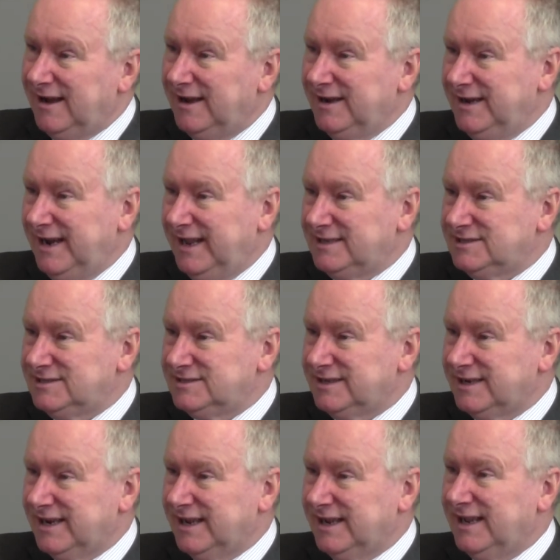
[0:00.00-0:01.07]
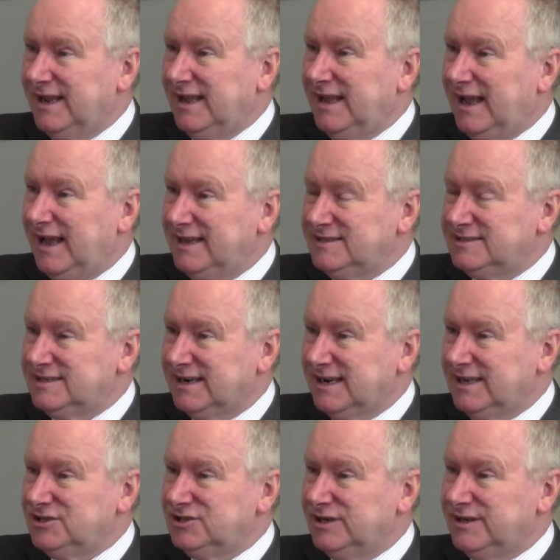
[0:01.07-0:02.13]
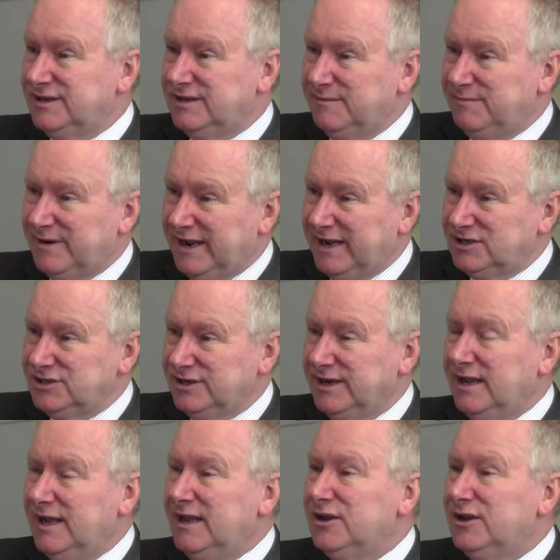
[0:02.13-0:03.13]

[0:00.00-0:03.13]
unnecessary isolation, depression.